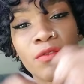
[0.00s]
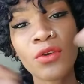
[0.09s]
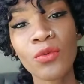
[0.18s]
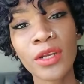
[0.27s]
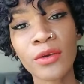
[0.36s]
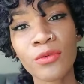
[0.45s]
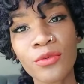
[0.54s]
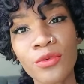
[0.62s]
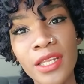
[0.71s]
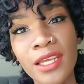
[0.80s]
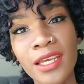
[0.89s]
want to
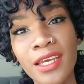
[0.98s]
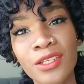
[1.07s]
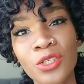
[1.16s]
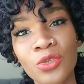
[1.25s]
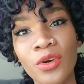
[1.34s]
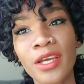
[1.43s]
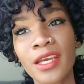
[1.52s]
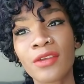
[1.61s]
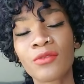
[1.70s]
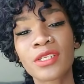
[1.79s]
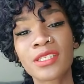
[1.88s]
really enjoy
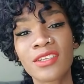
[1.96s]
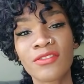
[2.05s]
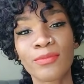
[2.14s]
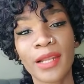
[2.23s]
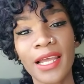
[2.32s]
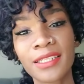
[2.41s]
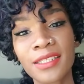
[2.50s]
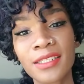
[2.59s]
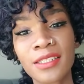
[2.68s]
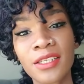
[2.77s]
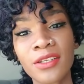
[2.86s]
and receive
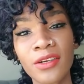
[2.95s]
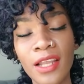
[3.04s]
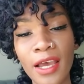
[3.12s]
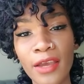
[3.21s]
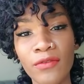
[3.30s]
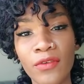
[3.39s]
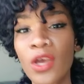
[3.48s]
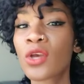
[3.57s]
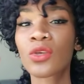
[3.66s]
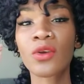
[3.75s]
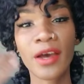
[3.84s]
blessings in your life,
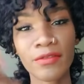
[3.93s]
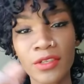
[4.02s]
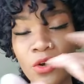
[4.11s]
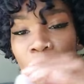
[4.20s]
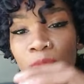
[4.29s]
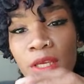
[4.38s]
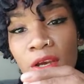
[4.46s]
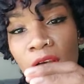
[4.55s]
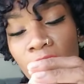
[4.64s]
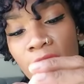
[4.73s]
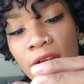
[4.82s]
you have to open your
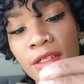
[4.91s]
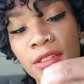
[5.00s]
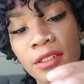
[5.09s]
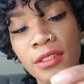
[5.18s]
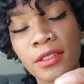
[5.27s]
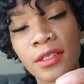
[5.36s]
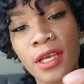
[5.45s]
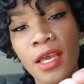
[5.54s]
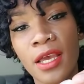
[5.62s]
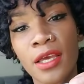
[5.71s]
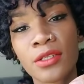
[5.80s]
heart.
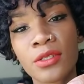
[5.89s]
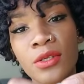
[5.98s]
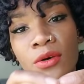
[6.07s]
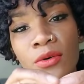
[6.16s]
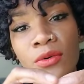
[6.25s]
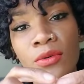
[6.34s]
And so